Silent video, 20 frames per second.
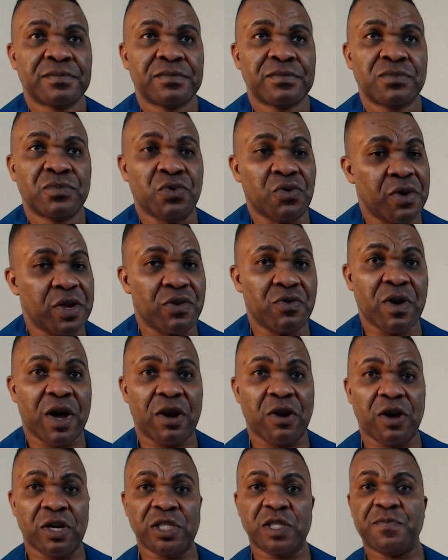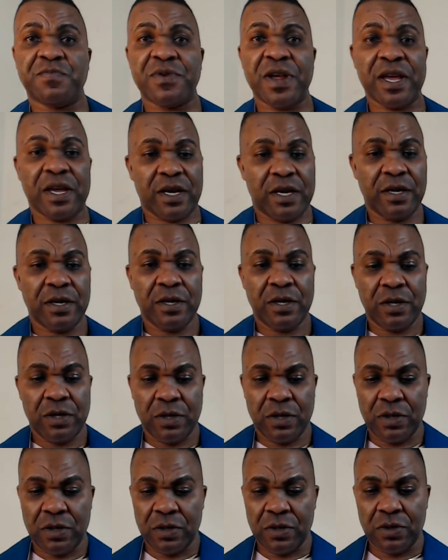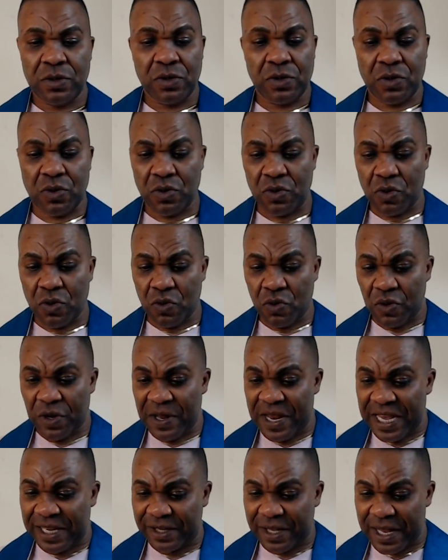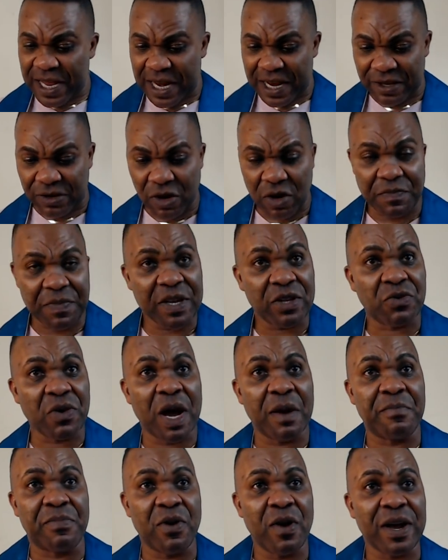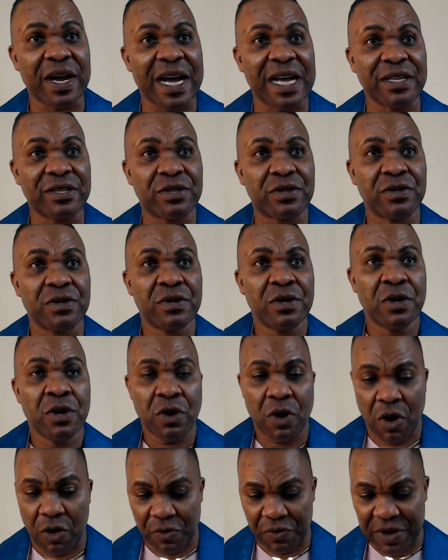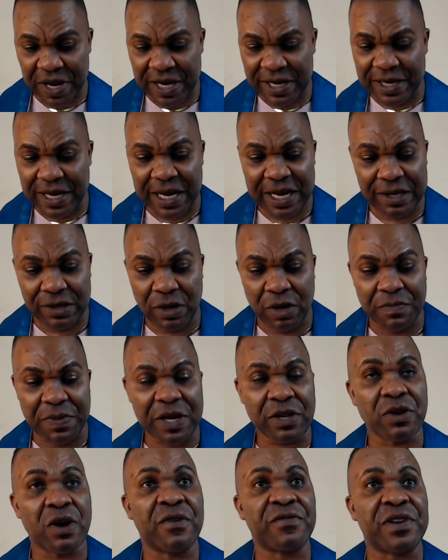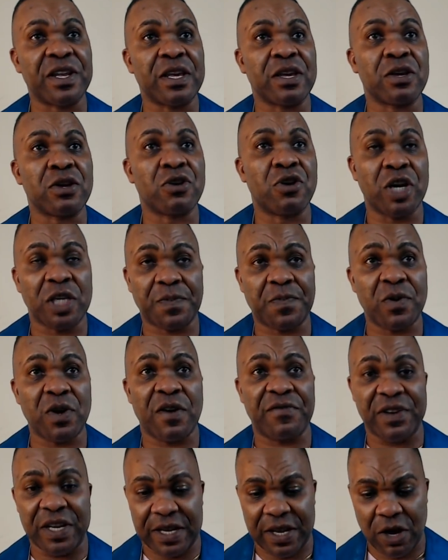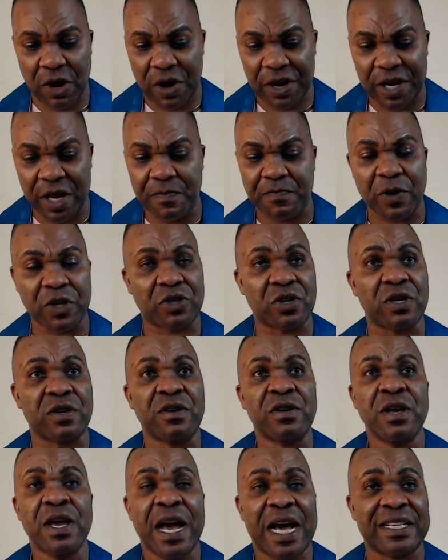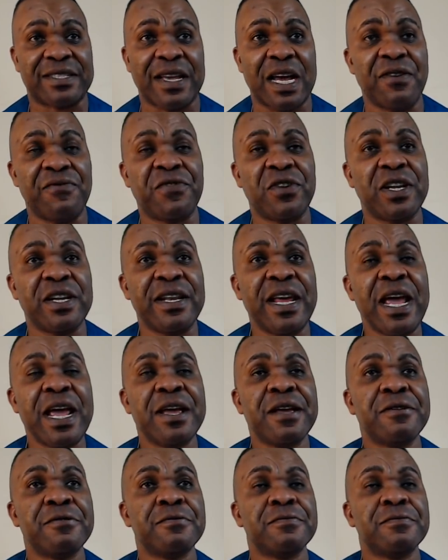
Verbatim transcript: During your lunch break, you listen a little bit to a broadcast or read a little bit of the gospel of the day or any portion assigned for the day.